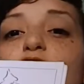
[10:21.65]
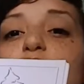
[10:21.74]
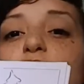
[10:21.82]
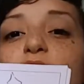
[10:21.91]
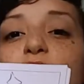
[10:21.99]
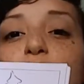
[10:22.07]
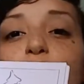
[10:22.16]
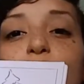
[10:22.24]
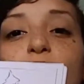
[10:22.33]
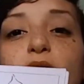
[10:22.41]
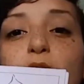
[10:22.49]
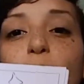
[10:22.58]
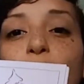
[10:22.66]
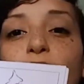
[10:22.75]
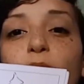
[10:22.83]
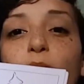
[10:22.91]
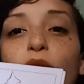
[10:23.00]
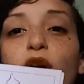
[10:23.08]
so then they would get their
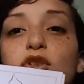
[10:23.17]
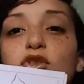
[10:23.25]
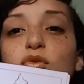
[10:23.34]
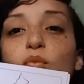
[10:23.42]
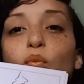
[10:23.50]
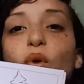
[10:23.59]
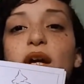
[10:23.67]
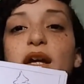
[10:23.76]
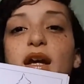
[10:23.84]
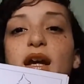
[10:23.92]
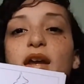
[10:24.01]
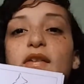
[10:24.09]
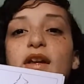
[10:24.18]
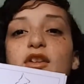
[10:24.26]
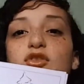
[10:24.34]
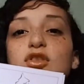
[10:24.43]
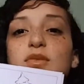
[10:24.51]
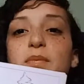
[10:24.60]
paintbrush, wet it, and then
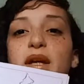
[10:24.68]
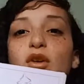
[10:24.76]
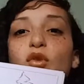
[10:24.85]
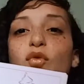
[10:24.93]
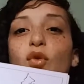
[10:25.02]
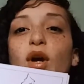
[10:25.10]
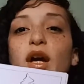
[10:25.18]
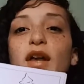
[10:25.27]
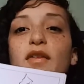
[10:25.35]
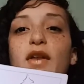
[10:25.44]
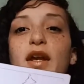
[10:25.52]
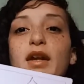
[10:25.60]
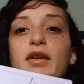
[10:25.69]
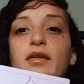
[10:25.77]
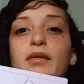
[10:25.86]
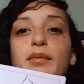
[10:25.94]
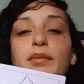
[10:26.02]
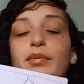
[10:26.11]
just paint over it, and
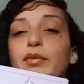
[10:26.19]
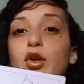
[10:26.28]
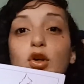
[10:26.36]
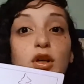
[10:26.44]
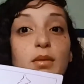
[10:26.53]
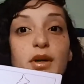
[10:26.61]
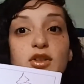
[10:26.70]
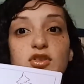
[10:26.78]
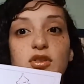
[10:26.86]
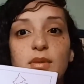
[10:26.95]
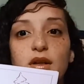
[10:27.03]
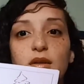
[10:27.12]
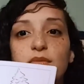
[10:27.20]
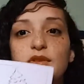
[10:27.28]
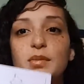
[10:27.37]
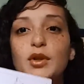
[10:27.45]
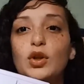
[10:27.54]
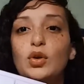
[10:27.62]
then Cookie Monster becomes
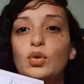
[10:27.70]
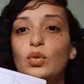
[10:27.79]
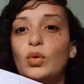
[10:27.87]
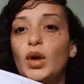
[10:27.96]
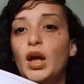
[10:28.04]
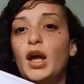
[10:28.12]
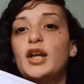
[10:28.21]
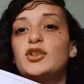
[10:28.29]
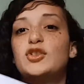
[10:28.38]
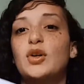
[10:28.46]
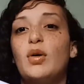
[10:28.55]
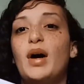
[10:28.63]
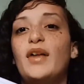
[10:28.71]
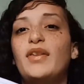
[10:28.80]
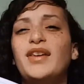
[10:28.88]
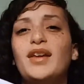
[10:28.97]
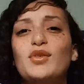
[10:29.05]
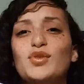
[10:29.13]
blue. So I
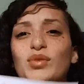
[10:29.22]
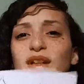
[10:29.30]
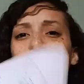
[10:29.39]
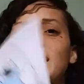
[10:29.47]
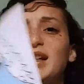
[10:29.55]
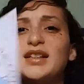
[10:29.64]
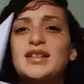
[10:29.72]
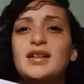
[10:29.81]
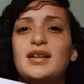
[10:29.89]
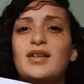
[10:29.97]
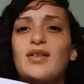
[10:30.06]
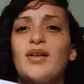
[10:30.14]
thought that was really neat to